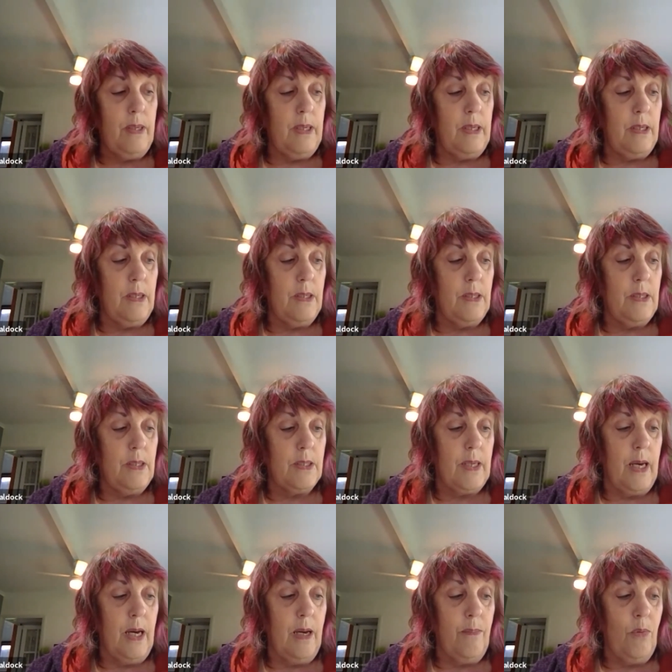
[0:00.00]
is
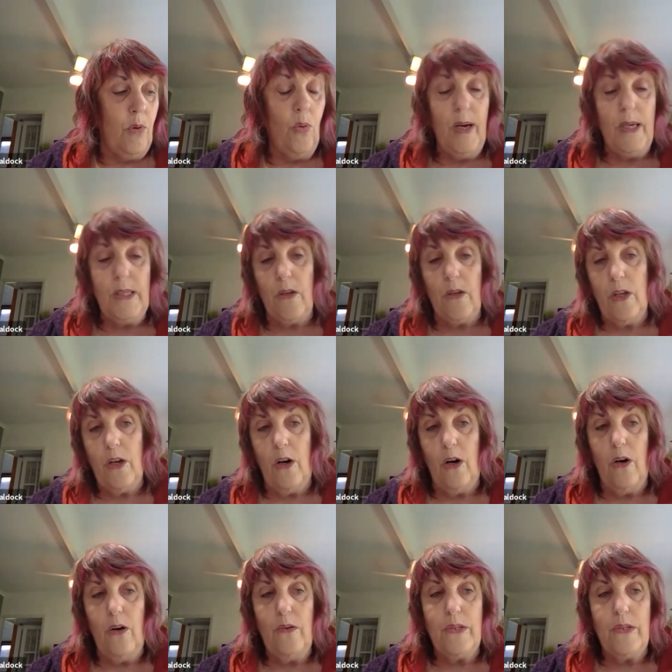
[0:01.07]
always on the
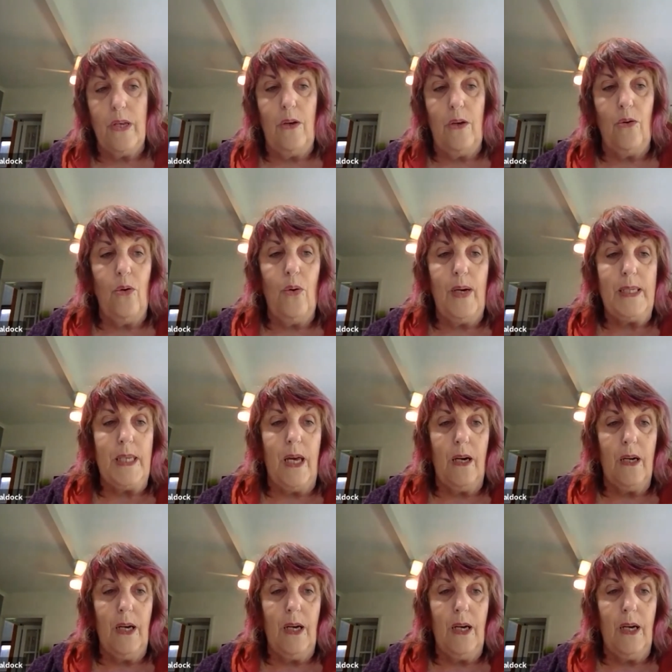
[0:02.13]
go, so they're always out